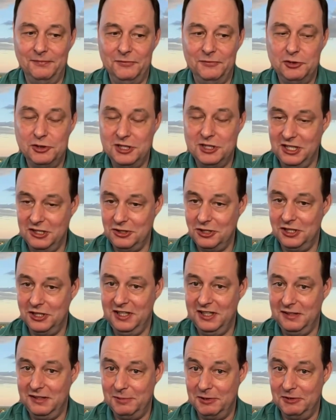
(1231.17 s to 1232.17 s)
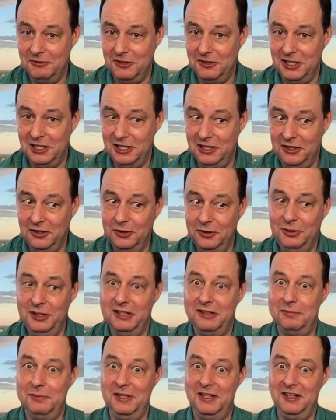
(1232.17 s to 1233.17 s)
traditionally has been very low
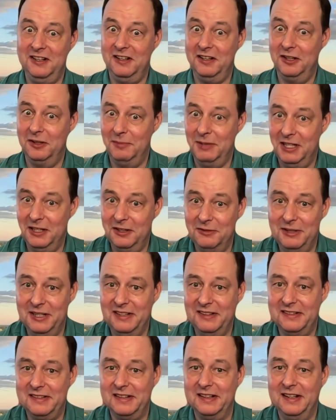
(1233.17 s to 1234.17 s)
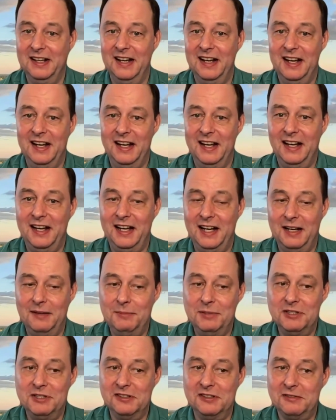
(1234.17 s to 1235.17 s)
it's becoming a risk uh,
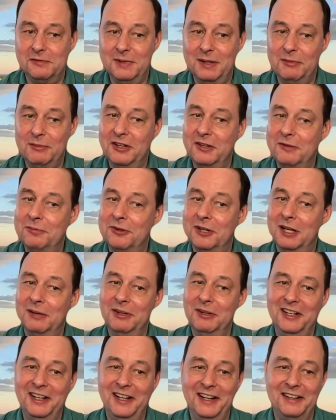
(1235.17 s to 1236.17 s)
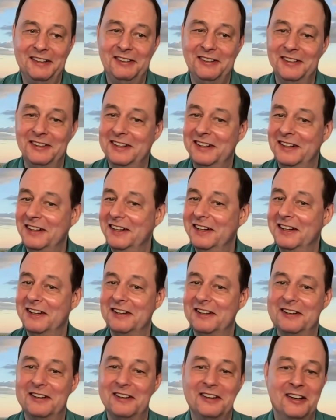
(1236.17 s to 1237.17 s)
but just remember they're probably going to enter in
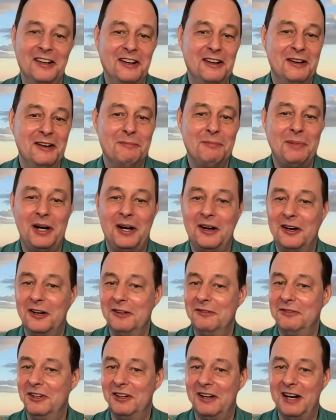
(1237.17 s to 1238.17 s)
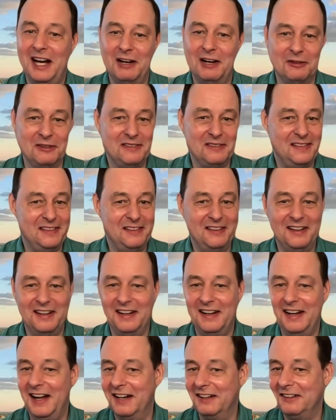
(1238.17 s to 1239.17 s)
another part of your house they're
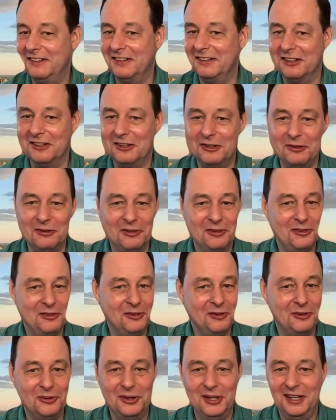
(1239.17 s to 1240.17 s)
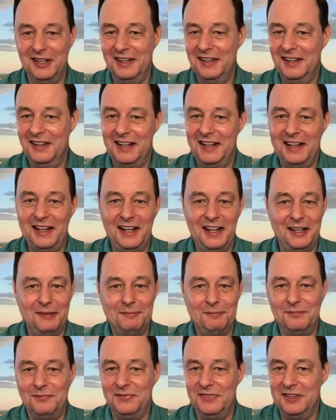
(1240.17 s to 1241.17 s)
not going to go through
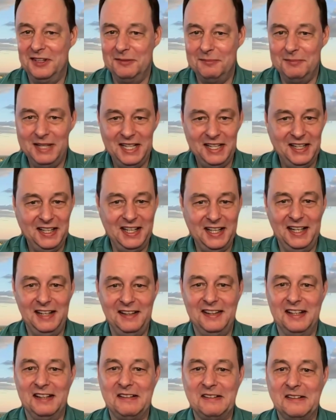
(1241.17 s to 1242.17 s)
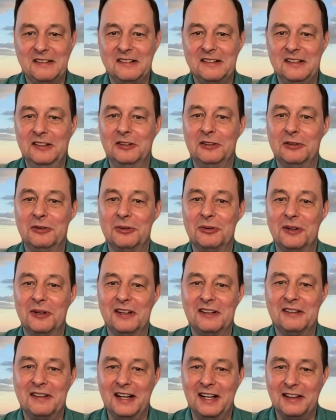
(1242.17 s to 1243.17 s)
um, the main gate that's the steel door
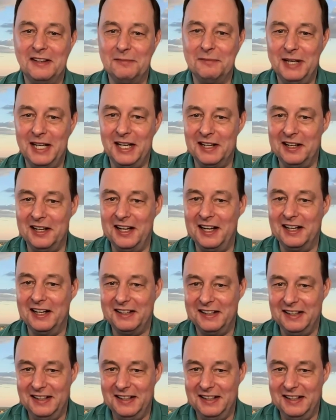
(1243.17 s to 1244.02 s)
that's got the padlock.